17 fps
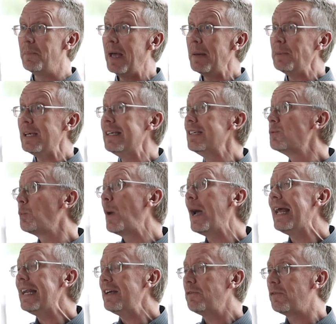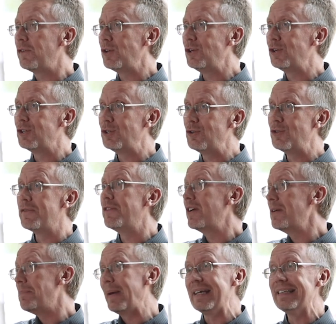Maybe He's waiting for you to do the
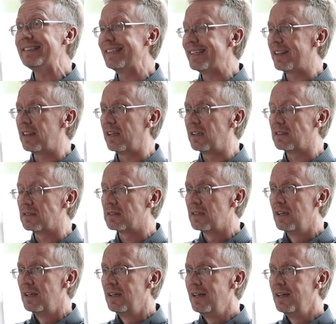very basic things,